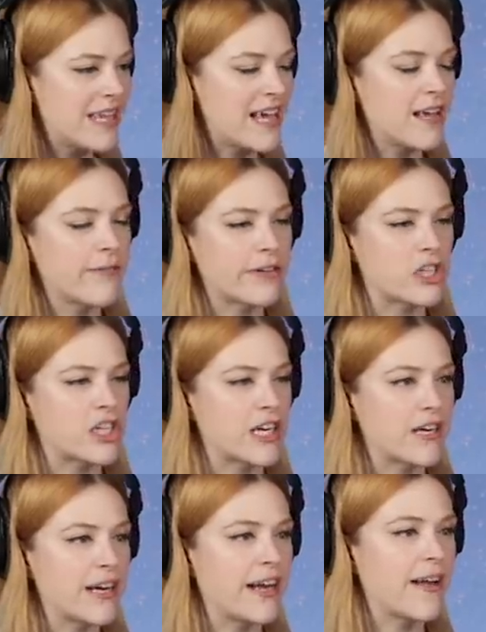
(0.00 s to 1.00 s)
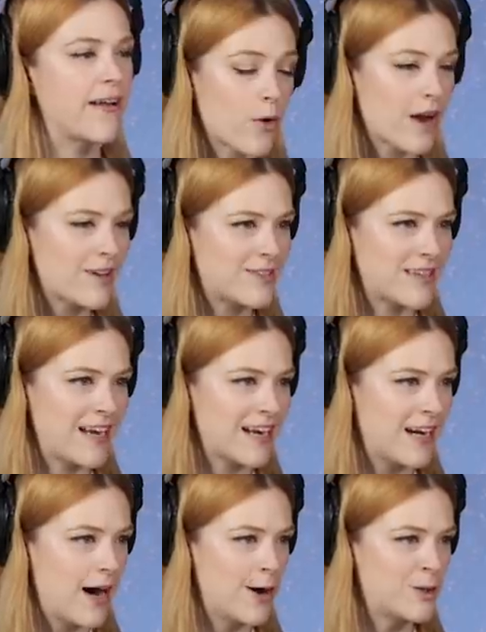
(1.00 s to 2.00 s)
thank you for sharing.
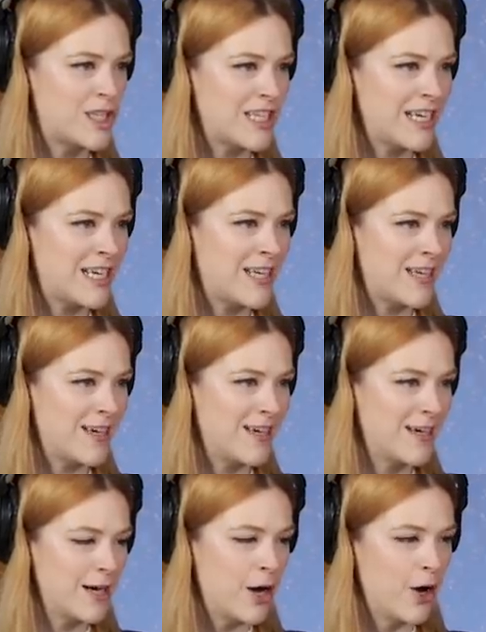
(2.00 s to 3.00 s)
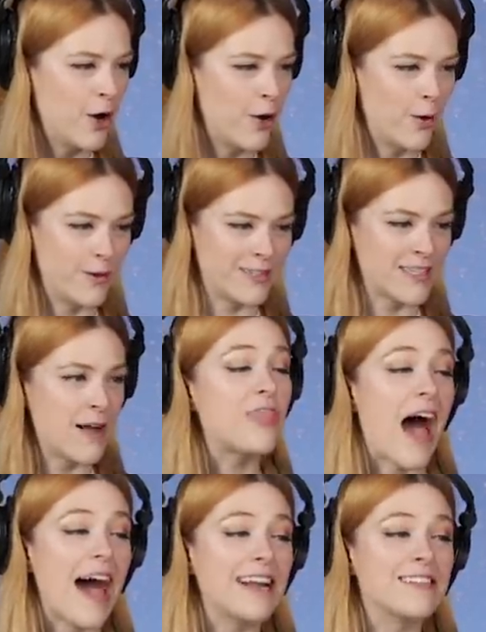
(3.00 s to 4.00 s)
Roxana, oh, she cute.
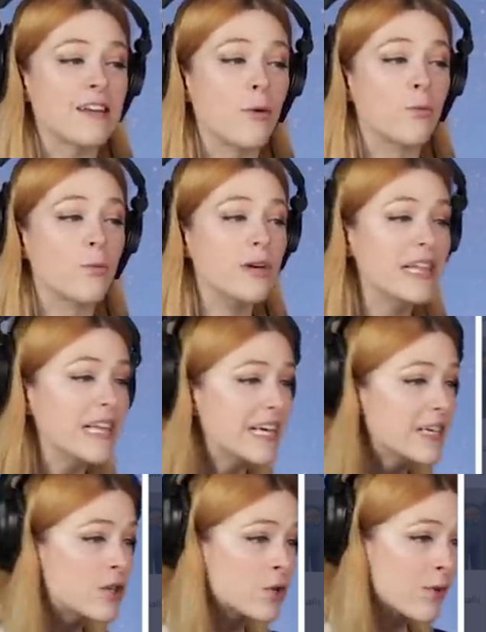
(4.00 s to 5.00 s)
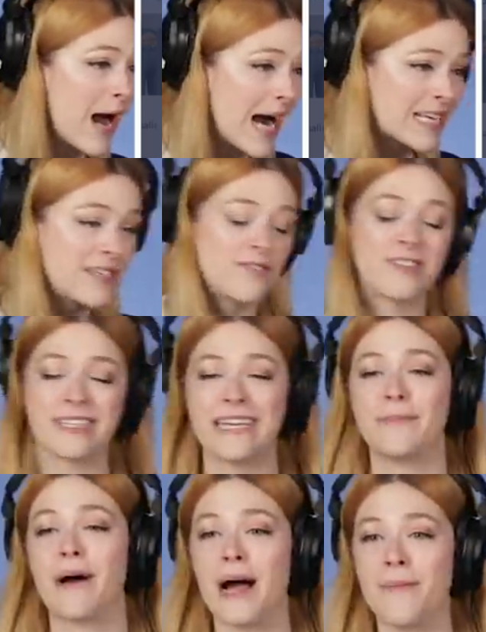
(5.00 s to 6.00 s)
That is a really attractive
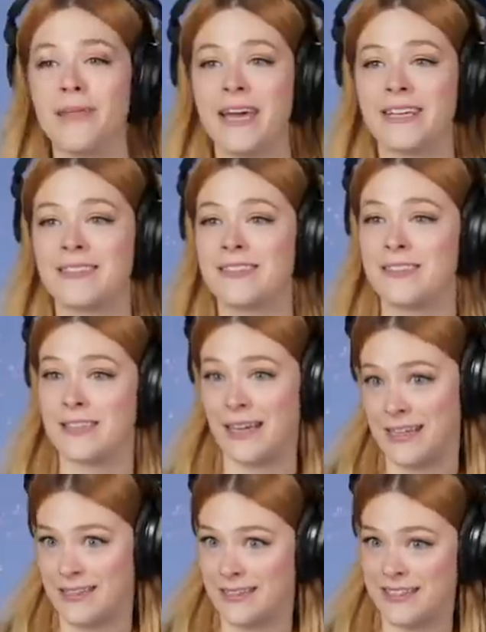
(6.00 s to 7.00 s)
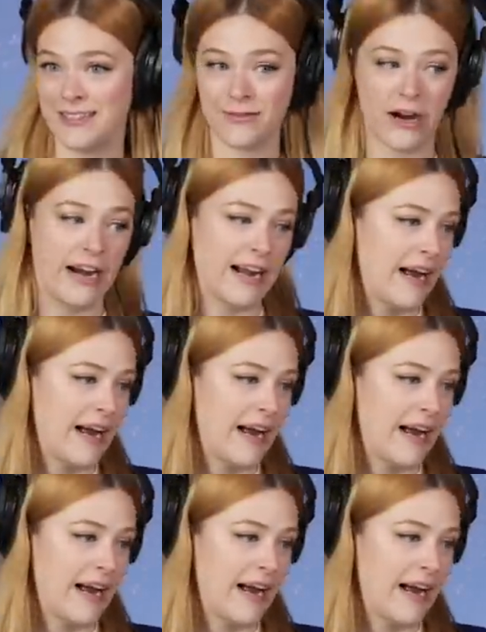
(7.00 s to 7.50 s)
sim. I'm like stunned right